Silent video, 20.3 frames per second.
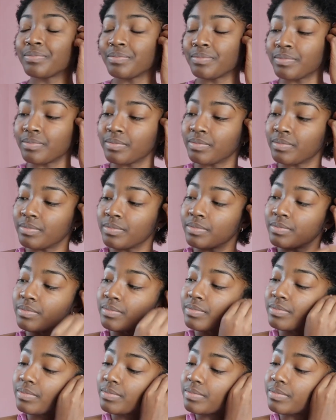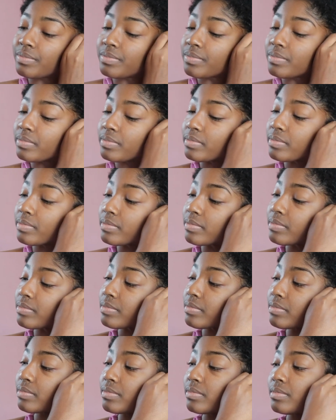
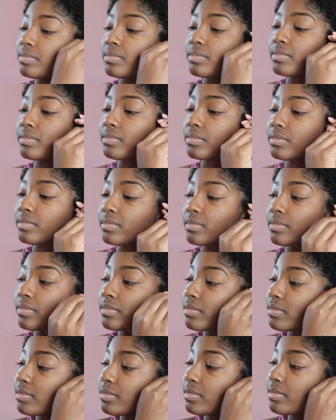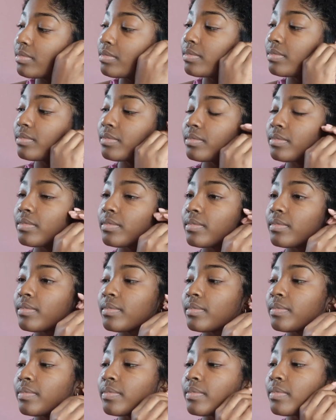
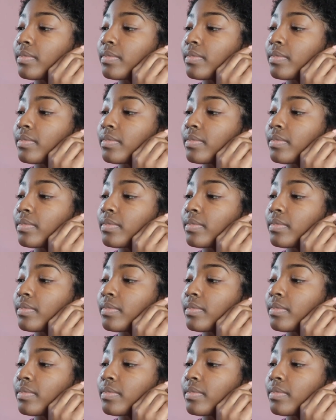(no one is talking)